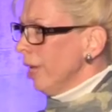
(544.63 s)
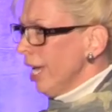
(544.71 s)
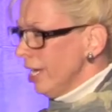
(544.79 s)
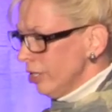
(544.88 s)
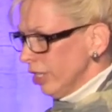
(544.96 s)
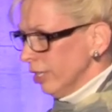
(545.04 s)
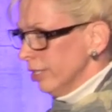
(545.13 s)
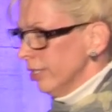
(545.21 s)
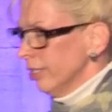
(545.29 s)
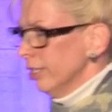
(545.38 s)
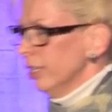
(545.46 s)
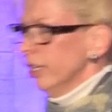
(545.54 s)
patient.
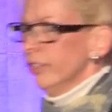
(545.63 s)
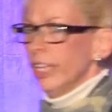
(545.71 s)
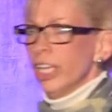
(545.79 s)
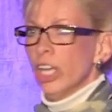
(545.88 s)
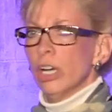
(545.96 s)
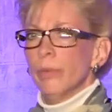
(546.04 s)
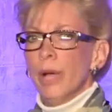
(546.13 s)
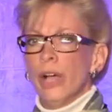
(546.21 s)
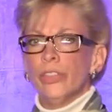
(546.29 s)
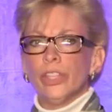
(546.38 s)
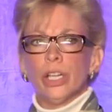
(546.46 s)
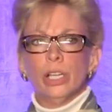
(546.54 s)
They care
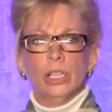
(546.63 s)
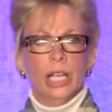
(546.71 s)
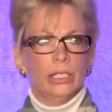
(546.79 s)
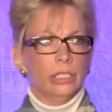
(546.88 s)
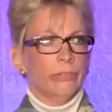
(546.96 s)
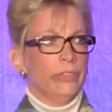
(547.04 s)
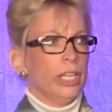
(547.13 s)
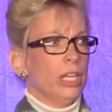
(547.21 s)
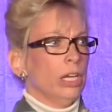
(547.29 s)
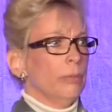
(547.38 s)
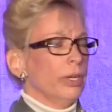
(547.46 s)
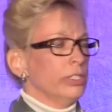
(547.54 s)
about the collective. They
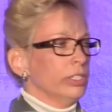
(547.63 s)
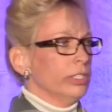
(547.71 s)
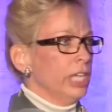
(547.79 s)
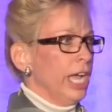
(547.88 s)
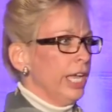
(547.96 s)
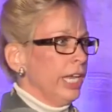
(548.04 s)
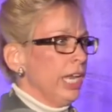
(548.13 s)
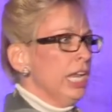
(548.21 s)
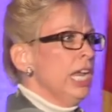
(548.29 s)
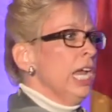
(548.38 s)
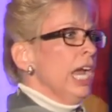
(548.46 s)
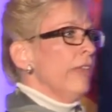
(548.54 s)
care about society,
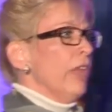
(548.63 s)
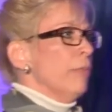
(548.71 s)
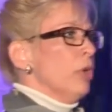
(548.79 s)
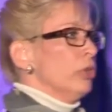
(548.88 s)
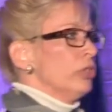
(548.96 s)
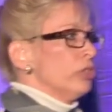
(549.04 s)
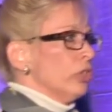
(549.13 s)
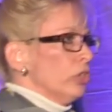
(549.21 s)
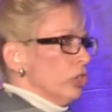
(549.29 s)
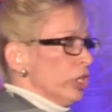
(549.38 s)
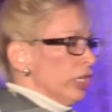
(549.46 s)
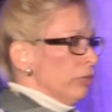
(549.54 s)
and they most
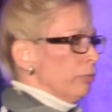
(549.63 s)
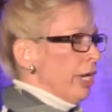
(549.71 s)
certainly